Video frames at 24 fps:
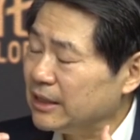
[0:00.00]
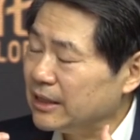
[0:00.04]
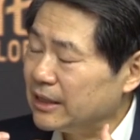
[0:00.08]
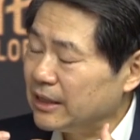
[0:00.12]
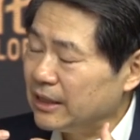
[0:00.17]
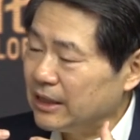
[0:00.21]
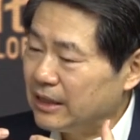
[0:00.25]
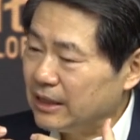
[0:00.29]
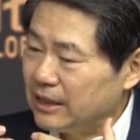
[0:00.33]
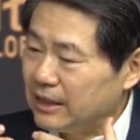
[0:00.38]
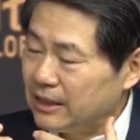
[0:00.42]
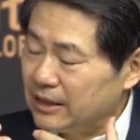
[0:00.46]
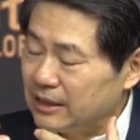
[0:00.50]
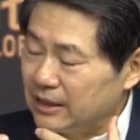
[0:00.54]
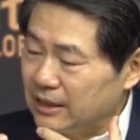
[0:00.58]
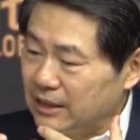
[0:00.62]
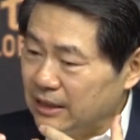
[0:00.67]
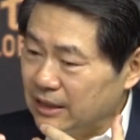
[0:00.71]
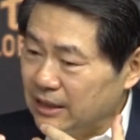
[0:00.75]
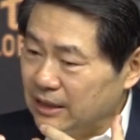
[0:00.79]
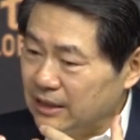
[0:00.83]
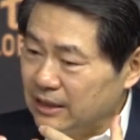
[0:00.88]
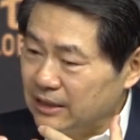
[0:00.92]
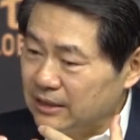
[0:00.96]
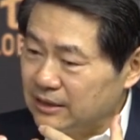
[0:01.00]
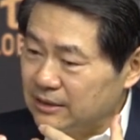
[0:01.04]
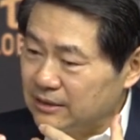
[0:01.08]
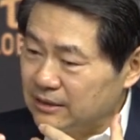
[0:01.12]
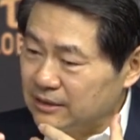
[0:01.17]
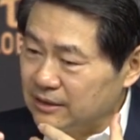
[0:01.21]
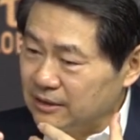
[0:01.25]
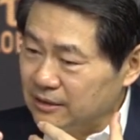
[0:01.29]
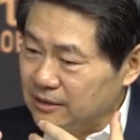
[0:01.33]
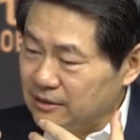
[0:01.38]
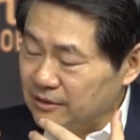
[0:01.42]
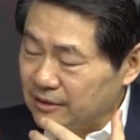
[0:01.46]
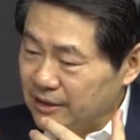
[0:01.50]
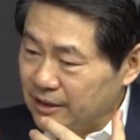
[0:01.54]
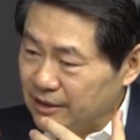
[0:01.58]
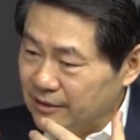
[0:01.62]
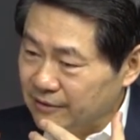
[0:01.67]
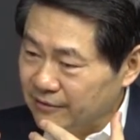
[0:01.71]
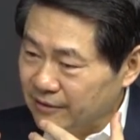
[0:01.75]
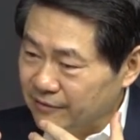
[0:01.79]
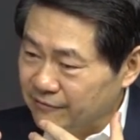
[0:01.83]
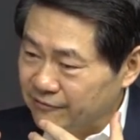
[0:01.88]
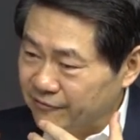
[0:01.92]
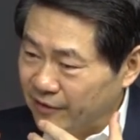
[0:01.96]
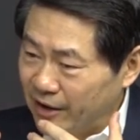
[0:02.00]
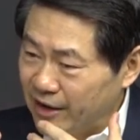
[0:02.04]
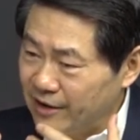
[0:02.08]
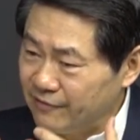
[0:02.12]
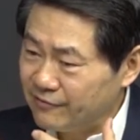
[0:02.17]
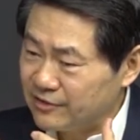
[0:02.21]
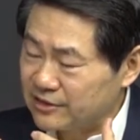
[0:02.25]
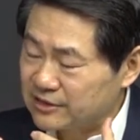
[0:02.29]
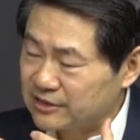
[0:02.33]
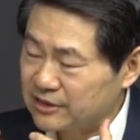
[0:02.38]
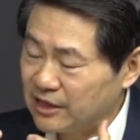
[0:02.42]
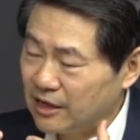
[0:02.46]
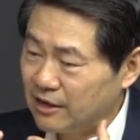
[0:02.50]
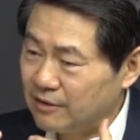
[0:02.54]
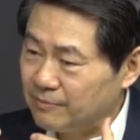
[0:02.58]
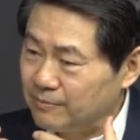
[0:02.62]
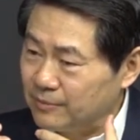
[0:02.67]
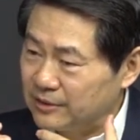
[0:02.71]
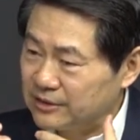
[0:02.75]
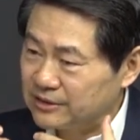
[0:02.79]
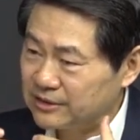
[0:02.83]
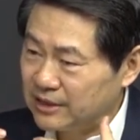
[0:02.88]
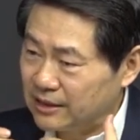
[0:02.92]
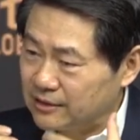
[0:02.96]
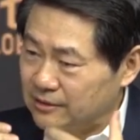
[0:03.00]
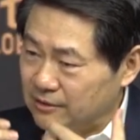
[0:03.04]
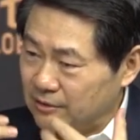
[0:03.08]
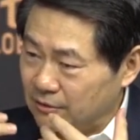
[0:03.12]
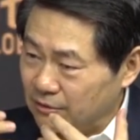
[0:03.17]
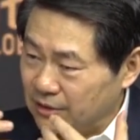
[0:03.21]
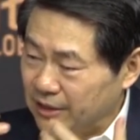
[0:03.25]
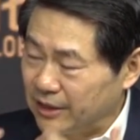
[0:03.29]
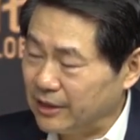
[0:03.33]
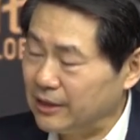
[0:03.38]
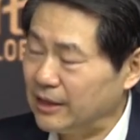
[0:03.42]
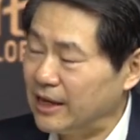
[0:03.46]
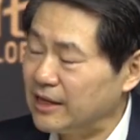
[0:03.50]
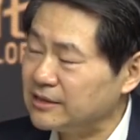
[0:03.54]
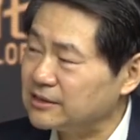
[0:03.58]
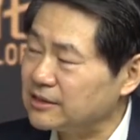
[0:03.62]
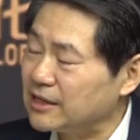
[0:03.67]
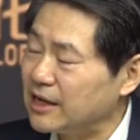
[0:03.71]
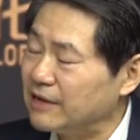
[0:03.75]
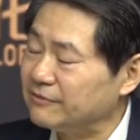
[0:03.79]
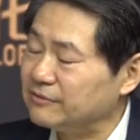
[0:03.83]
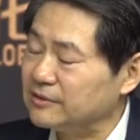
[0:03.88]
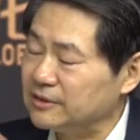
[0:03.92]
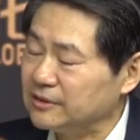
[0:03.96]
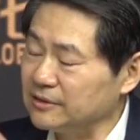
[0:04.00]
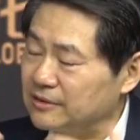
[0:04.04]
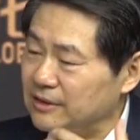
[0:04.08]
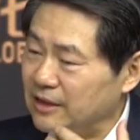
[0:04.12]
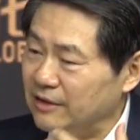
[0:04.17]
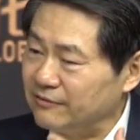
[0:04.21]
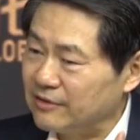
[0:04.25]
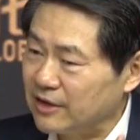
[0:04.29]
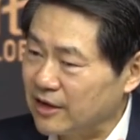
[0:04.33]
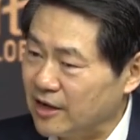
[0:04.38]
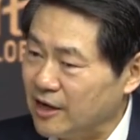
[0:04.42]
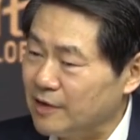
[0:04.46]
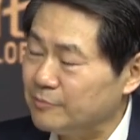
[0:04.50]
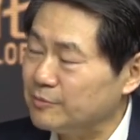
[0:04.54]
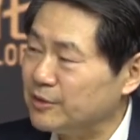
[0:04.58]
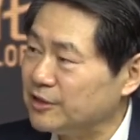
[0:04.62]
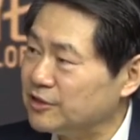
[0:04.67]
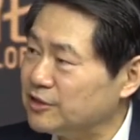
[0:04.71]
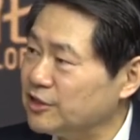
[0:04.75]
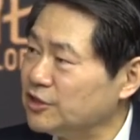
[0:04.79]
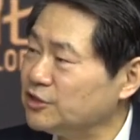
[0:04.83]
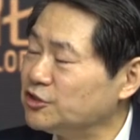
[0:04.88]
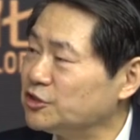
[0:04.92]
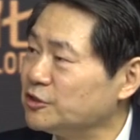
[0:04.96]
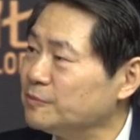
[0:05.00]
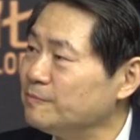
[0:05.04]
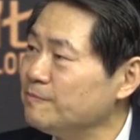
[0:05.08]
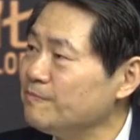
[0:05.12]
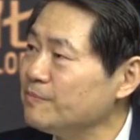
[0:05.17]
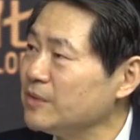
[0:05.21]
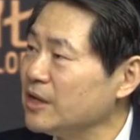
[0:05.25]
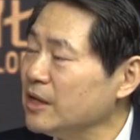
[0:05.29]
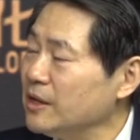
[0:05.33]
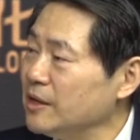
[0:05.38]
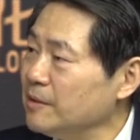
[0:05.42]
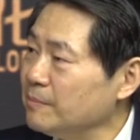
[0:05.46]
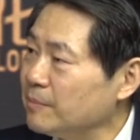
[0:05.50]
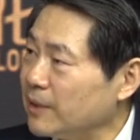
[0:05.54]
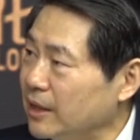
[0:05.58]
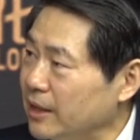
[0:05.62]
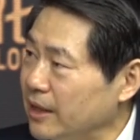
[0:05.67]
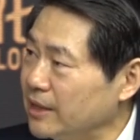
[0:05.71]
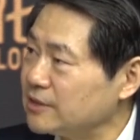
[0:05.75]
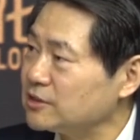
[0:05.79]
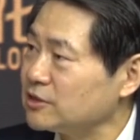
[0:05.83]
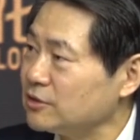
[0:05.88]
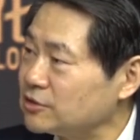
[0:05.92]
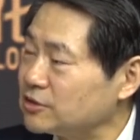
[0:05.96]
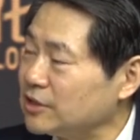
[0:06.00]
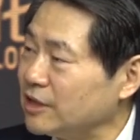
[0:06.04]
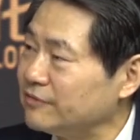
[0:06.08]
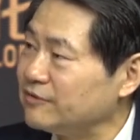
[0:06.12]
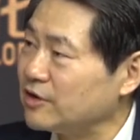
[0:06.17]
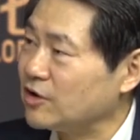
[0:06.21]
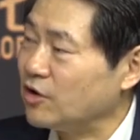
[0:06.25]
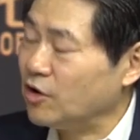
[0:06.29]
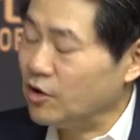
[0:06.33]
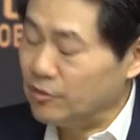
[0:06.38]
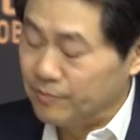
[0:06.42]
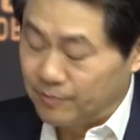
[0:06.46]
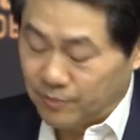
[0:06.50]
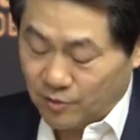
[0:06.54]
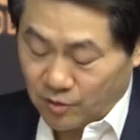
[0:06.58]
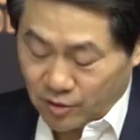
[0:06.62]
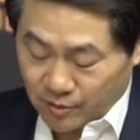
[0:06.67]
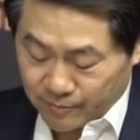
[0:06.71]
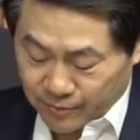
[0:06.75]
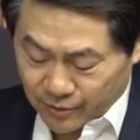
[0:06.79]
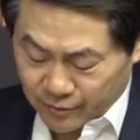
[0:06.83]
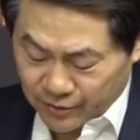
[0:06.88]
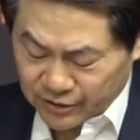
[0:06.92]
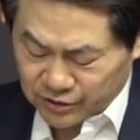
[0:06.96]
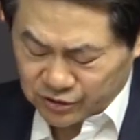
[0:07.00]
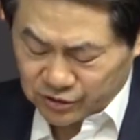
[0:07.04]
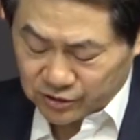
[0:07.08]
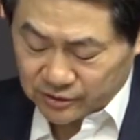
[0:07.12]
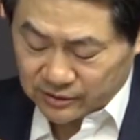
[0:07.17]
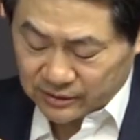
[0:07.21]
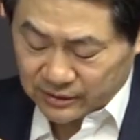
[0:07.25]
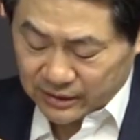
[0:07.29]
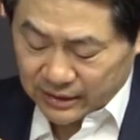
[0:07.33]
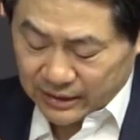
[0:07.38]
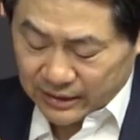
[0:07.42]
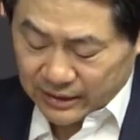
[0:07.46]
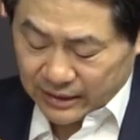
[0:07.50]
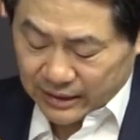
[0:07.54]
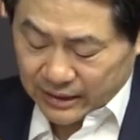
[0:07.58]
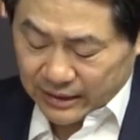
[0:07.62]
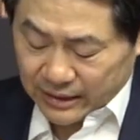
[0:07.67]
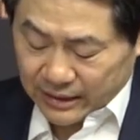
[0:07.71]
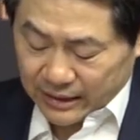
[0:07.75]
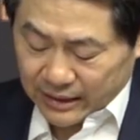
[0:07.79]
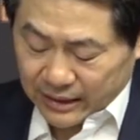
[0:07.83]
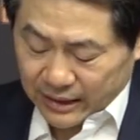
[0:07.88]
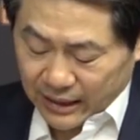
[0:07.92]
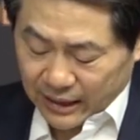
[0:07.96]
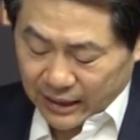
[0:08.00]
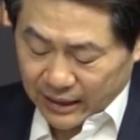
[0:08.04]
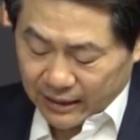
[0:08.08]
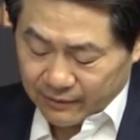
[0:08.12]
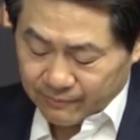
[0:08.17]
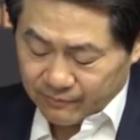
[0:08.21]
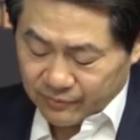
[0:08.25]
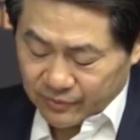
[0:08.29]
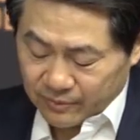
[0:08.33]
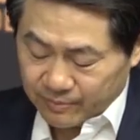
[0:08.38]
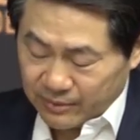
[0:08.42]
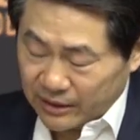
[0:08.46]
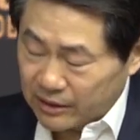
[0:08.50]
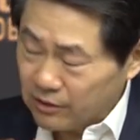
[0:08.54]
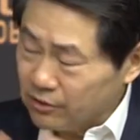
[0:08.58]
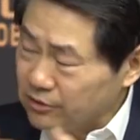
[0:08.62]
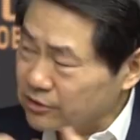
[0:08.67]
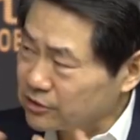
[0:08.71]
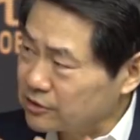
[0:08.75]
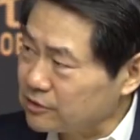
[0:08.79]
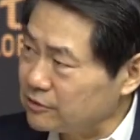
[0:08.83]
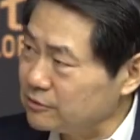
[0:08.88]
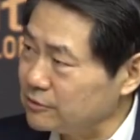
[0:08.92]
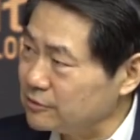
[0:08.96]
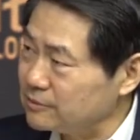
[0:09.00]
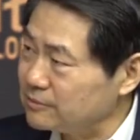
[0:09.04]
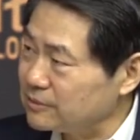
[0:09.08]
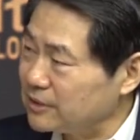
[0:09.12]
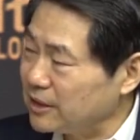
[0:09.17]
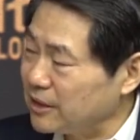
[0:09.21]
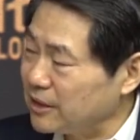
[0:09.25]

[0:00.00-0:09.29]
he favors now, said, okay, let's have a competition. But let's also have a cooperation. But also,